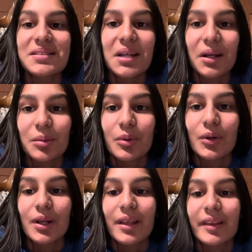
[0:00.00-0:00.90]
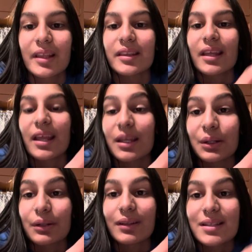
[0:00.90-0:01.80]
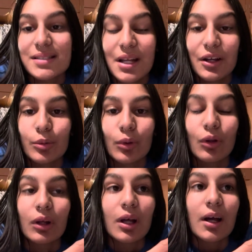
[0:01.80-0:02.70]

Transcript: terrible and that the angle is terrible.